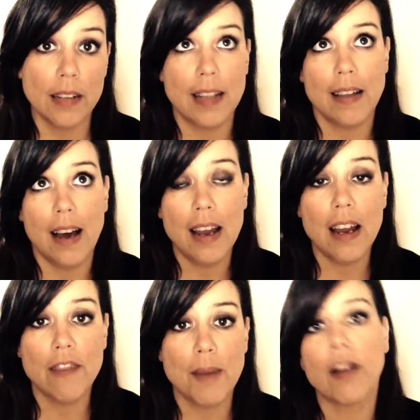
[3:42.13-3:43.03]
like, the
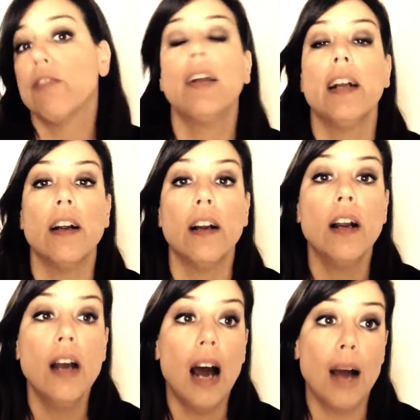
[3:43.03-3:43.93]
height of my career.